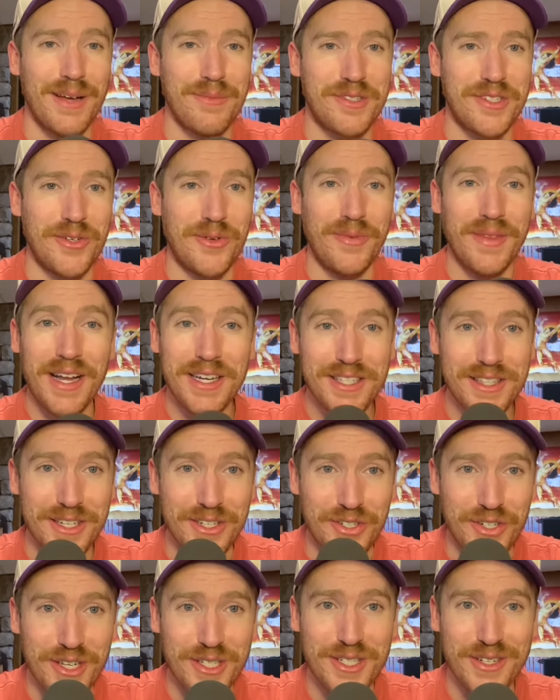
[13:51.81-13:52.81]
soon. That's the
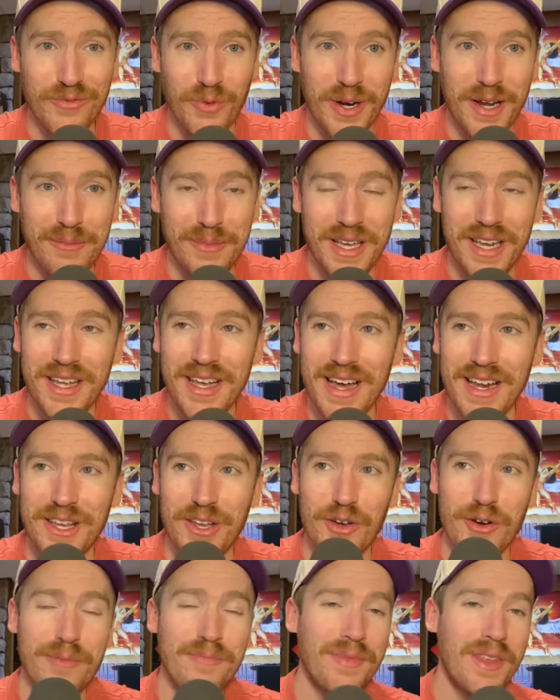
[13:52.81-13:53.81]
gist of what I'm getting at
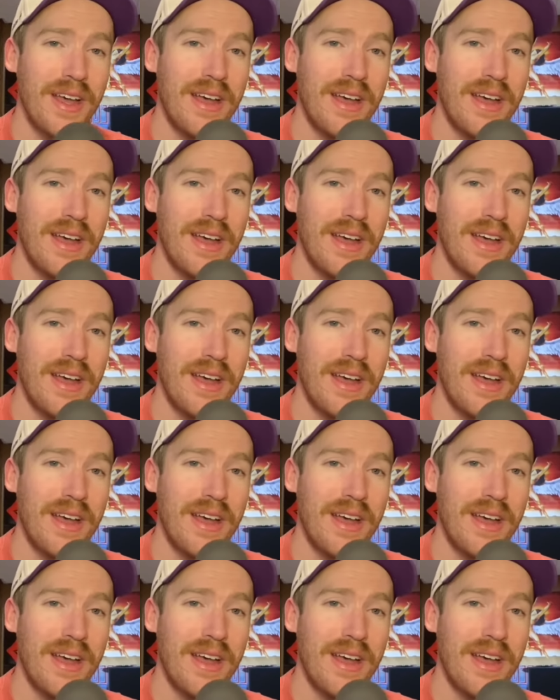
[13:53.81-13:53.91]
here.